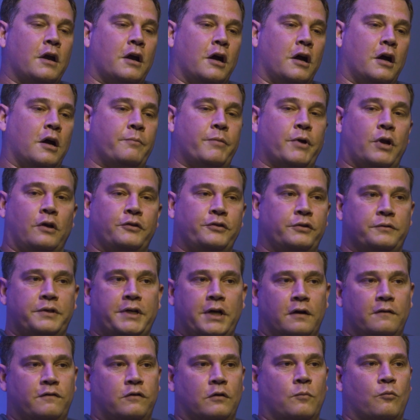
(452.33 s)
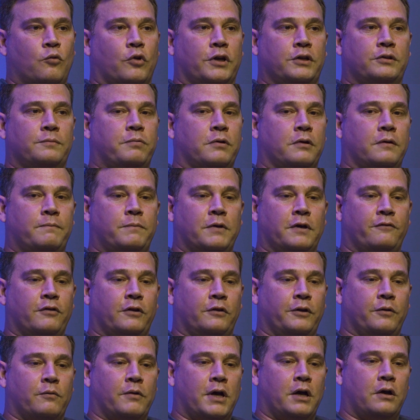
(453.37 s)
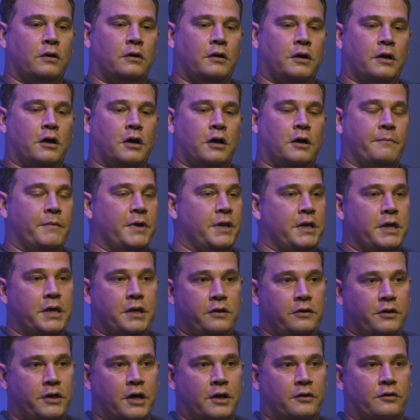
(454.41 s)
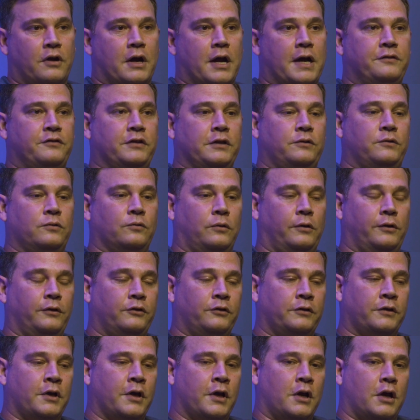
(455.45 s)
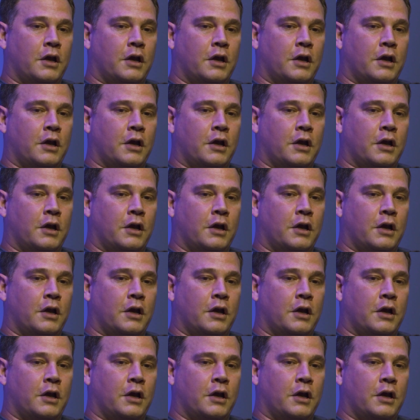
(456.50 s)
But also Terraform works perfectly well, and any of the other IC tools.